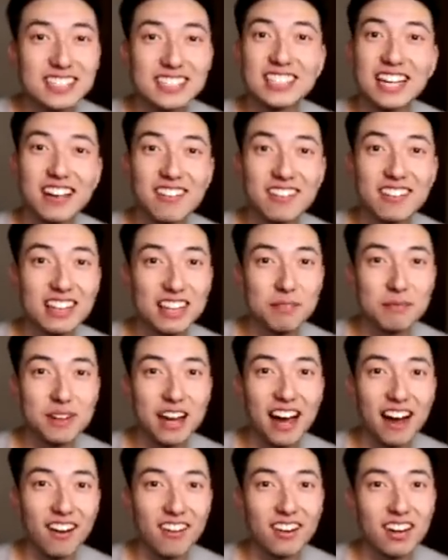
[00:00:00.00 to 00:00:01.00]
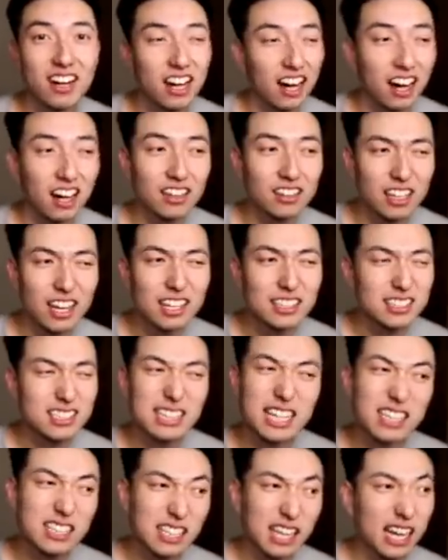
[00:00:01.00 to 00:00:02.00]
saving them now. Unless
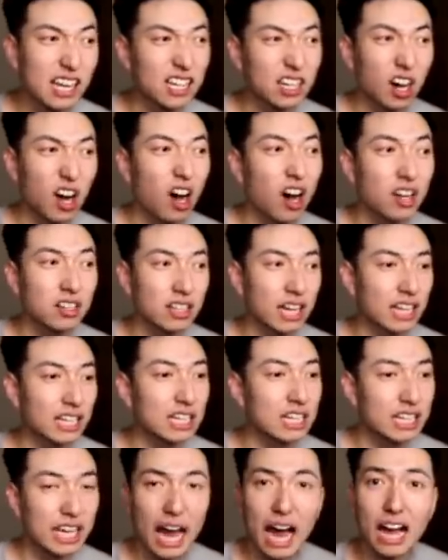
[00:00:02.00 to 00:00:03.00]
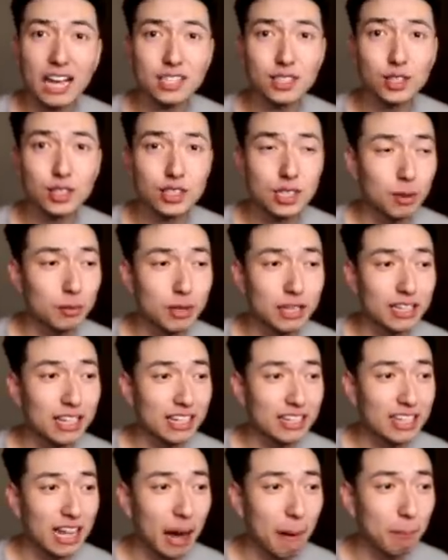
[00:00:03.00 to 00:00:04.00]
they land on, like, a gas or something
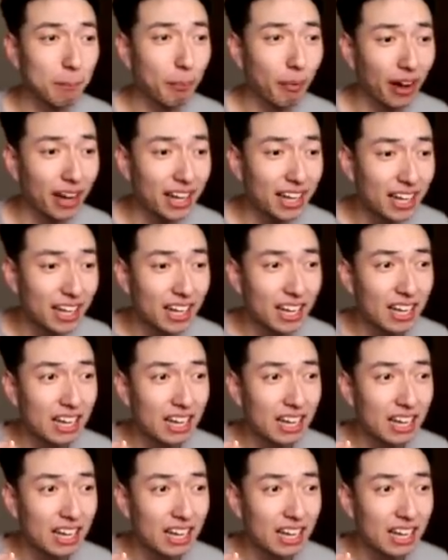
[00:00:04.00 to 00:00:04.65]
like that. But